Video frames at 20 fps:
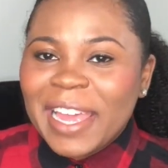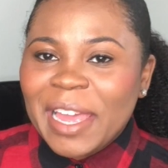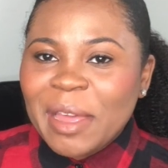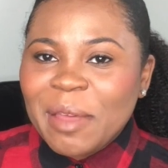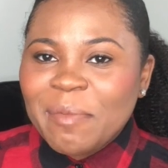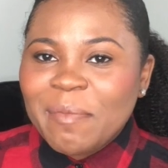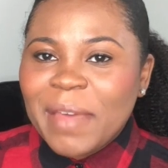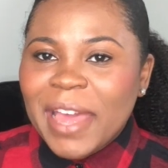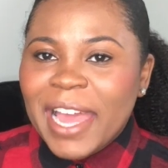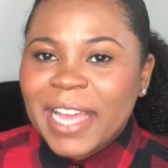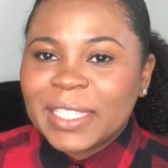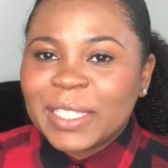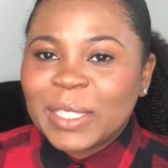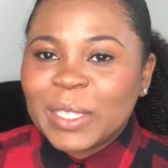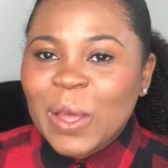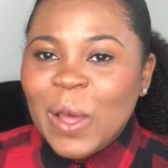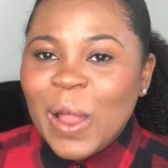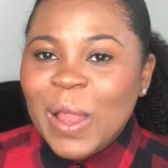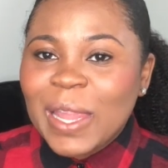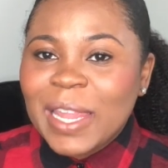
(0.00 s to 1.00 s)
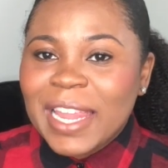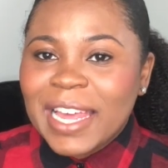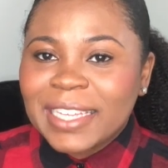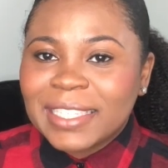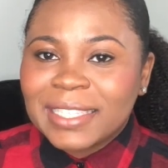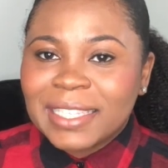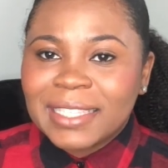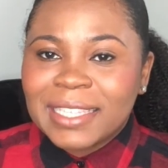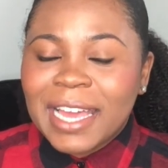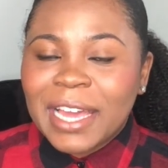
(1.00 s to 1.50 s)
handbags is called
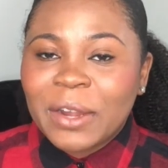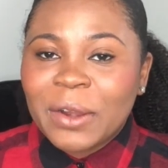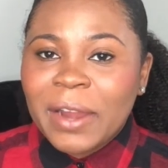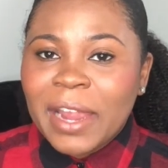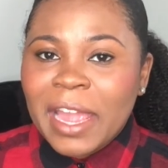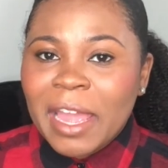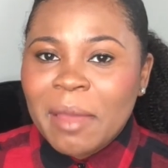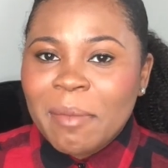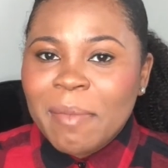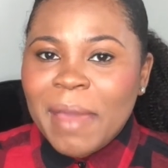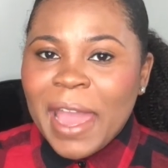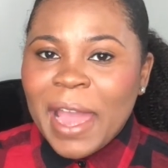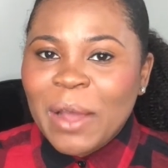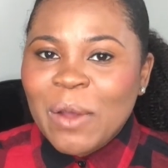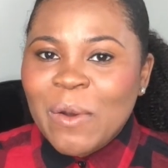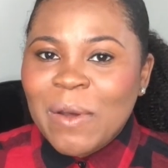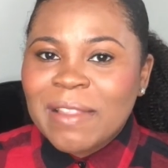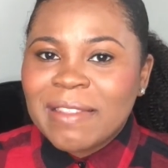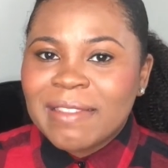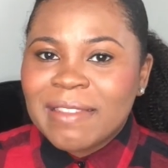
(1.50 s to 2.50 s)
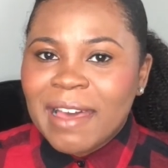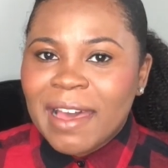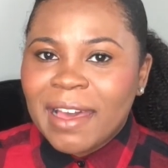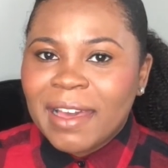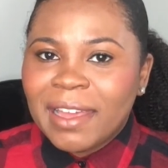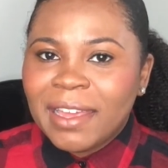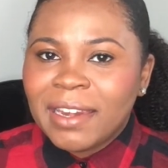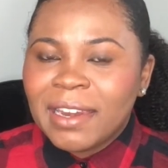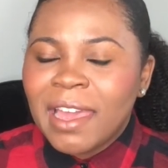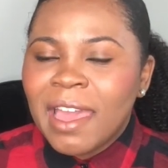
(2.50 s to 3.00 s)
Luxe Designer Handbag
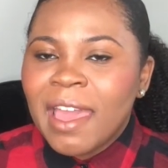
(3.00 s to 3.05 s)
online.